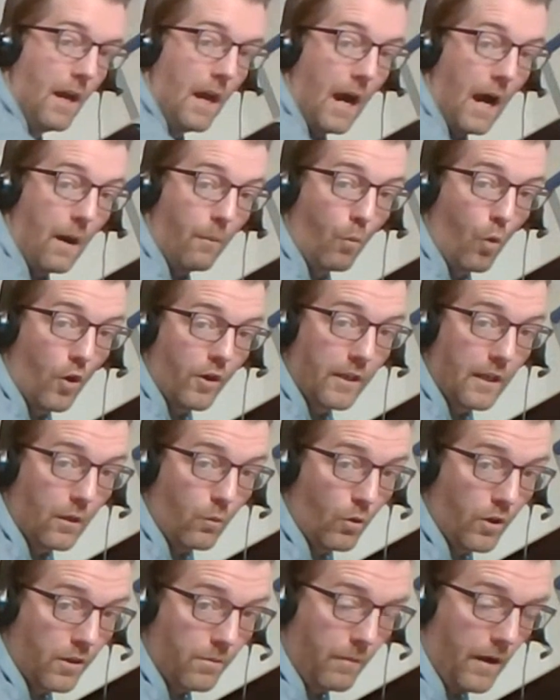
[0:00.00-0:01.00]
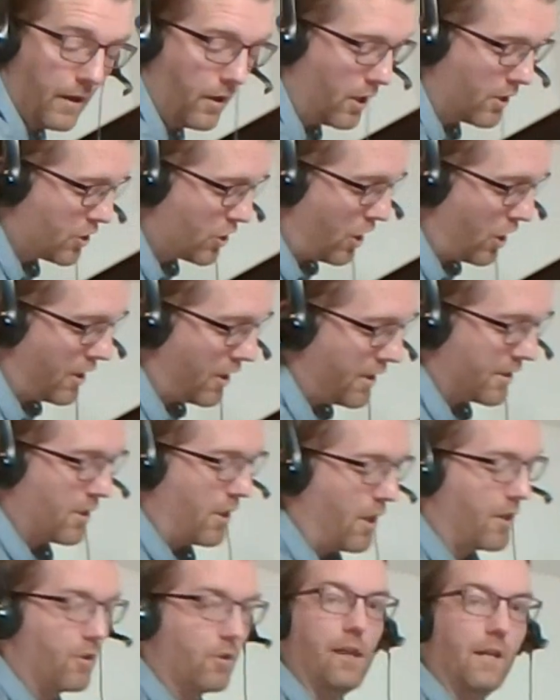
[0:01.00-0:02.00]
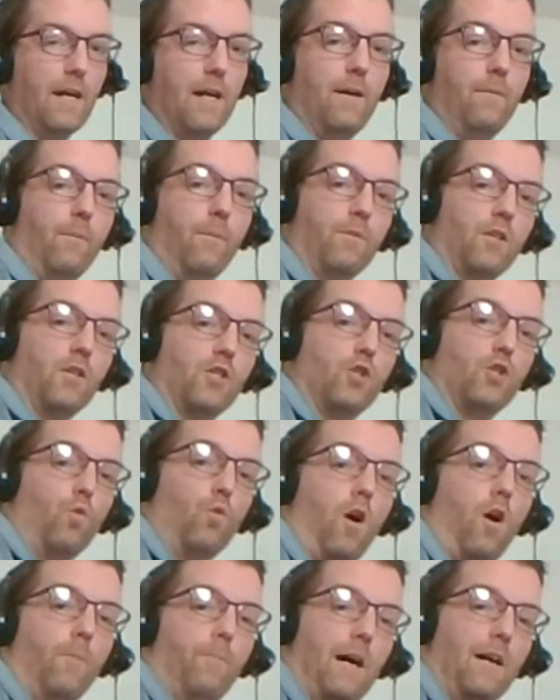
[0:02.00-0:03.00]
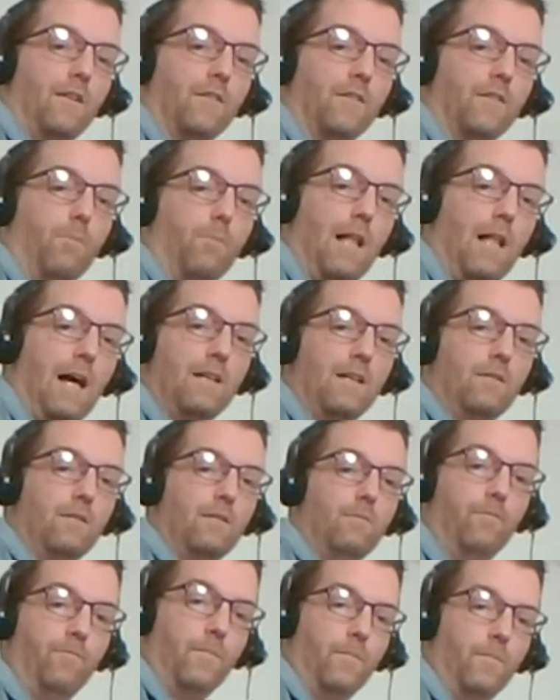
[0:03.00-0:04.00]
I'm working with my Hotronix AutoClam. I'm going to swap out the platen.